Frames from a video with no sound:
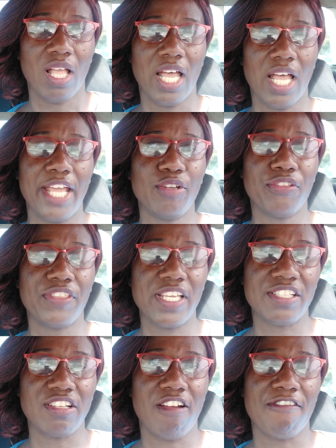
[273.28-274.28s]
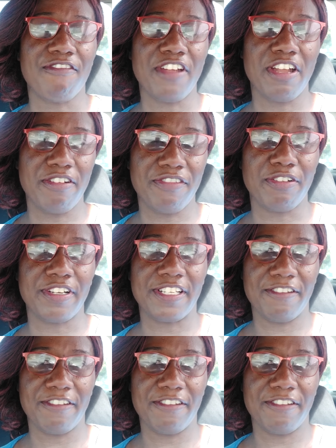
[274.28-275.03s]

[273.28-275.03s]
I know things are very, very